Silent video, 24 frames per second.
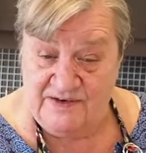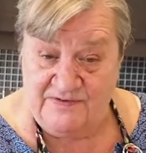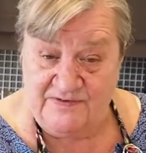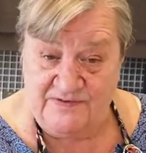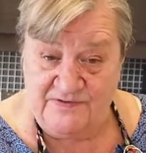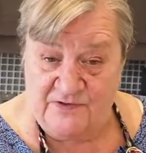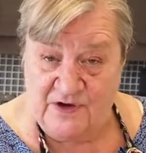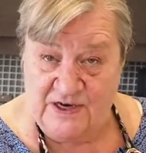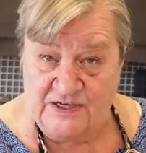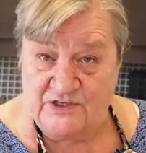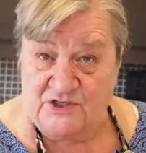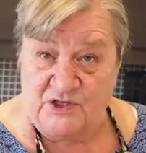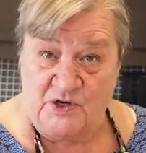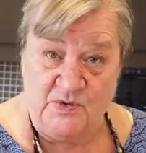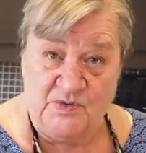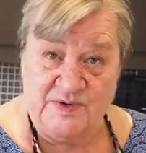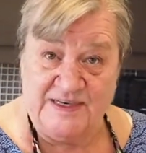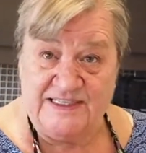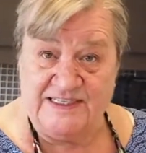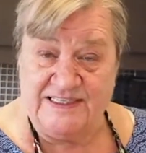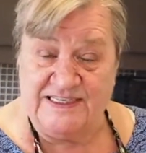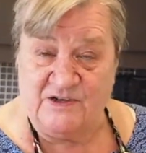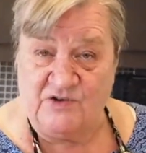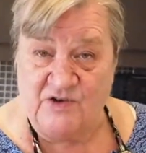French
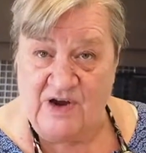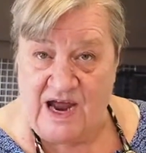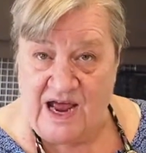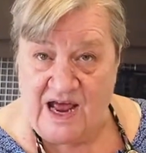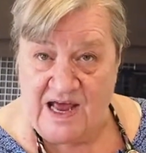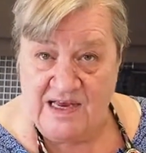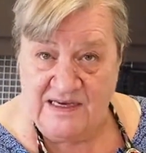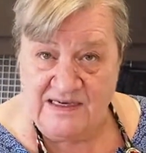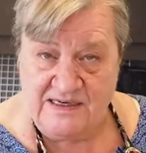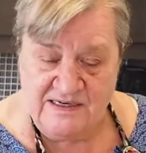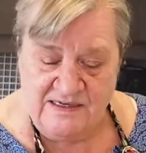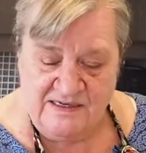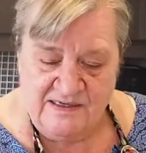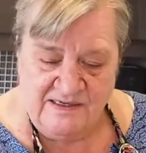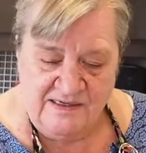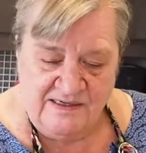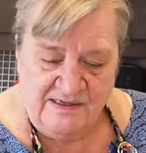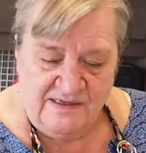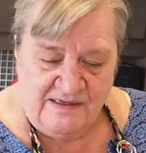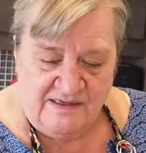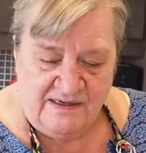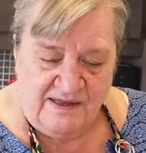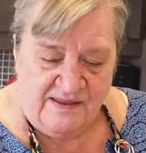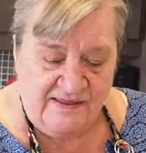aristocrat.
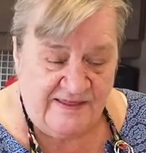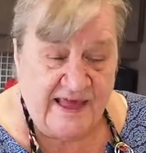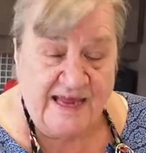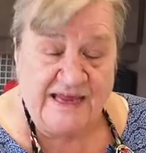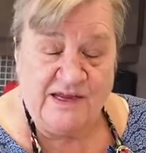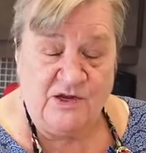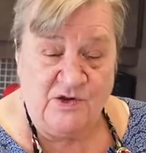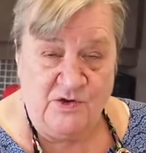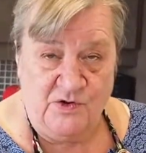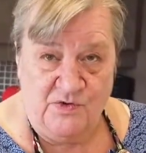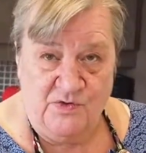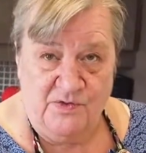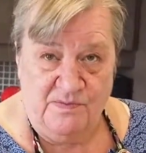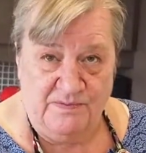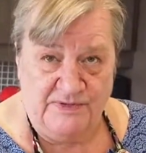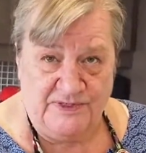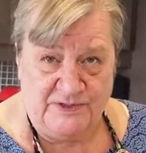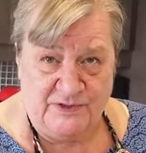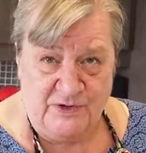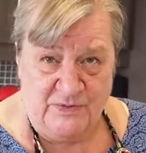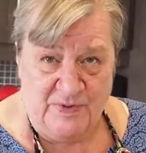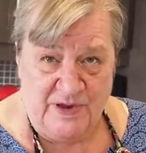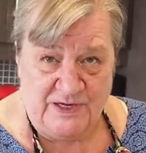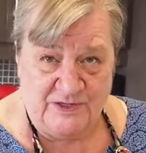Thank you,
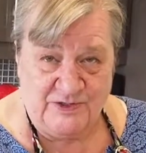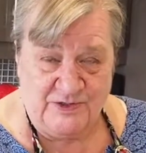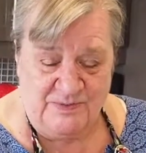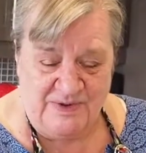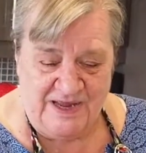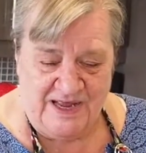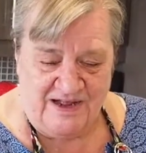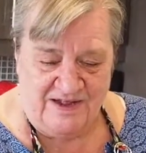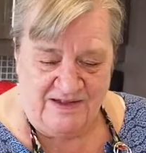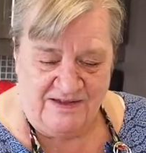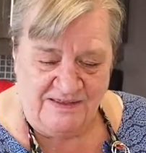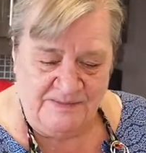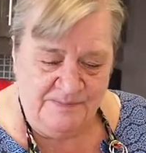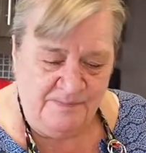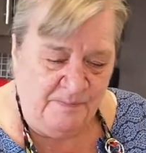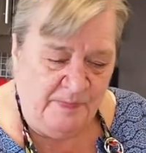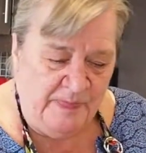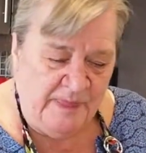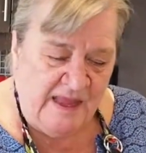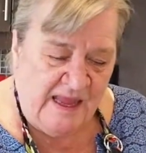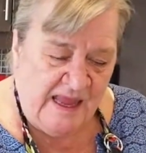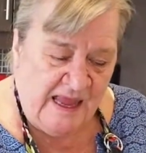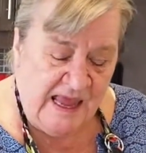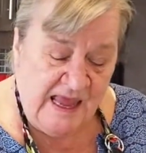Mr. Bechamel.
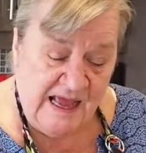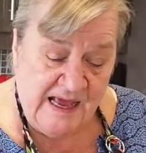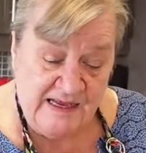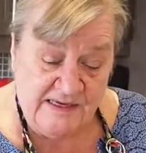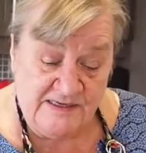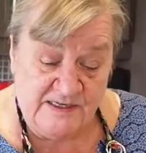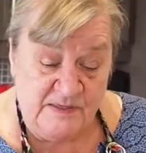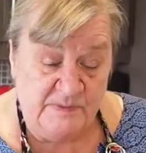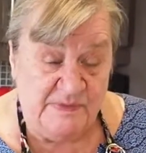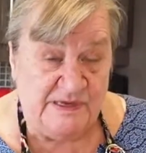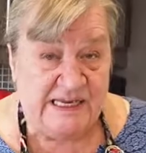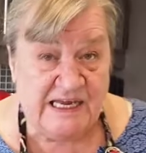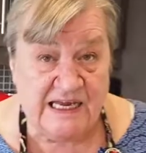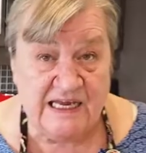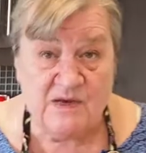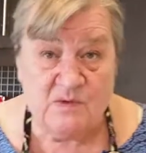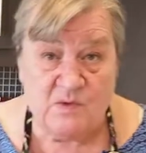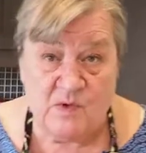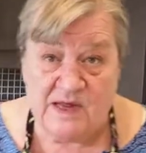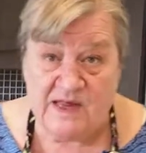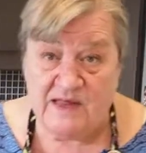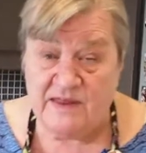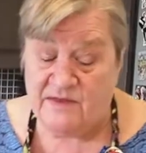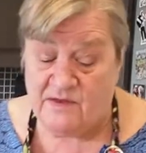And to begin
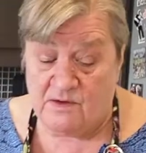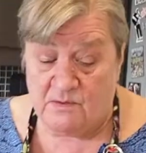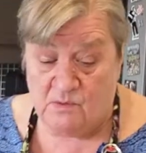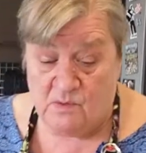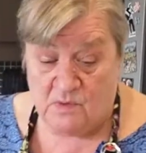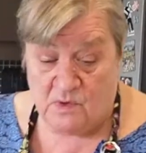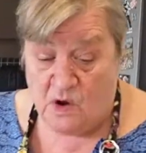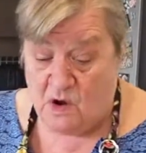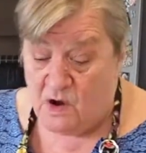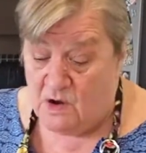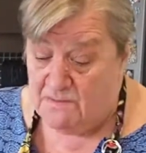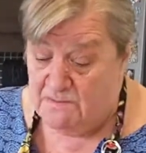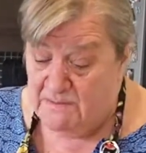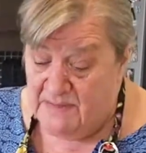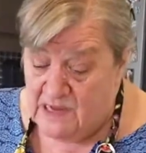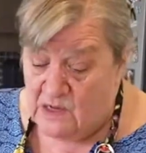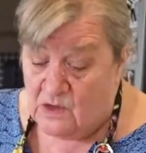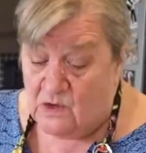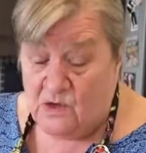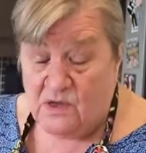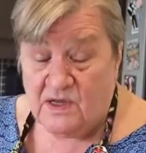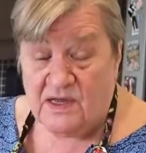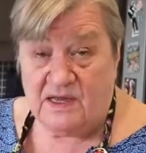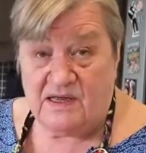with, our
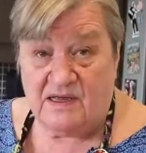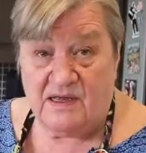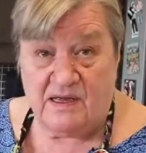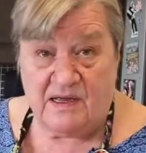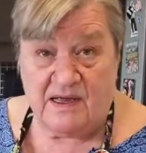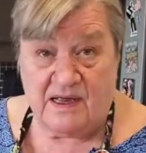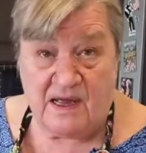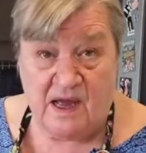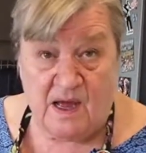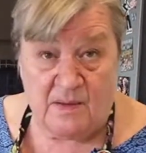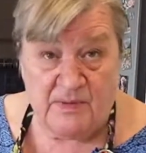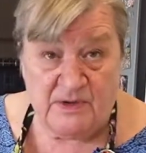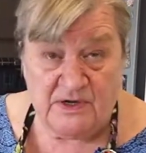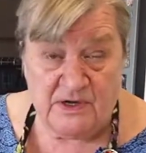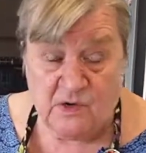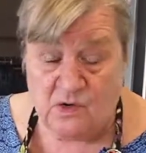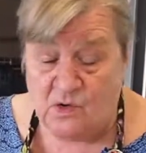milk, a 1.25